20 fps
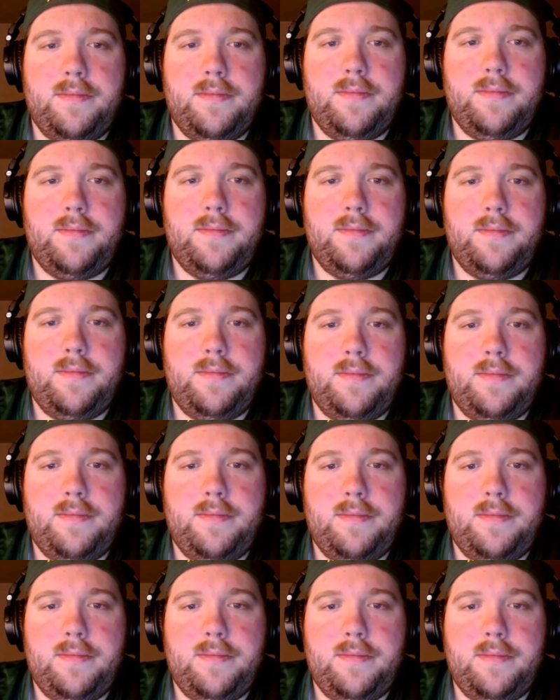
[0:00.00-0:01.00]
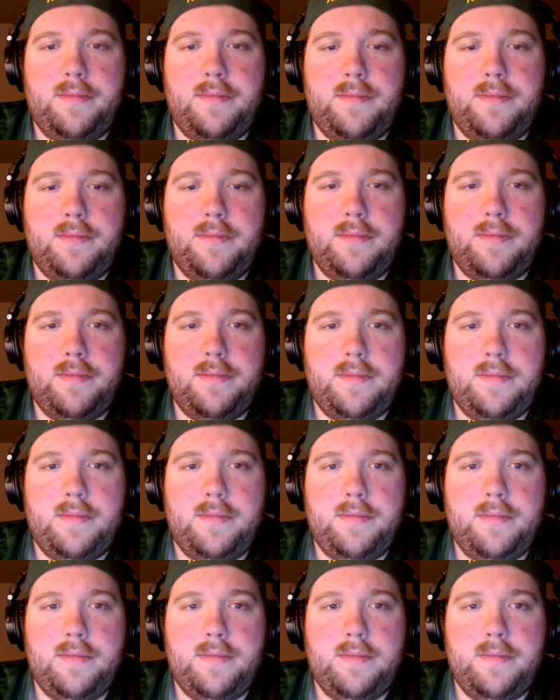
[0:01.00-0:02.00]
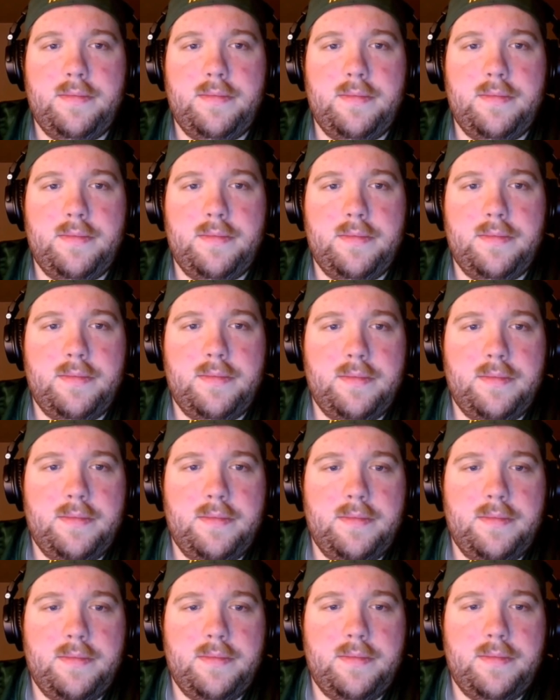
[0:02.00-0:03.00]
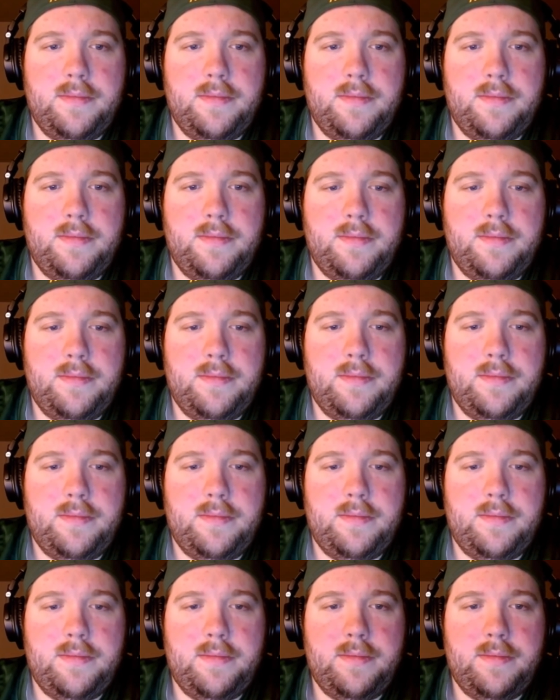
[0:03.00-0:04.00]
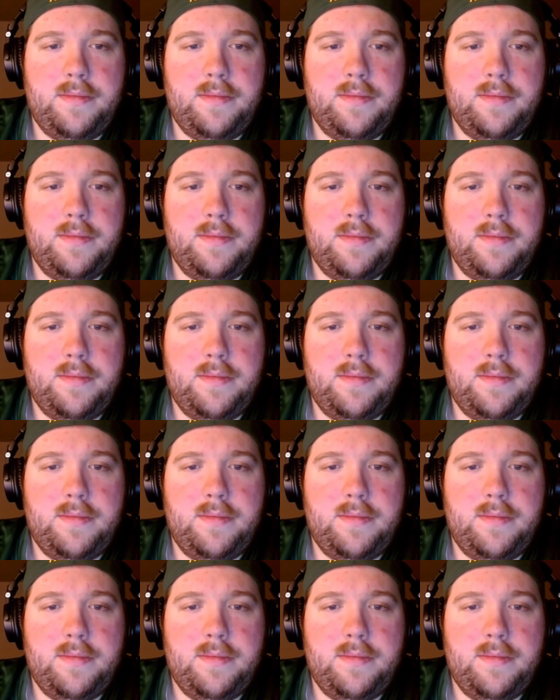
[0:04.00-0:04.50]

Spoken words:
The person shown says nothing.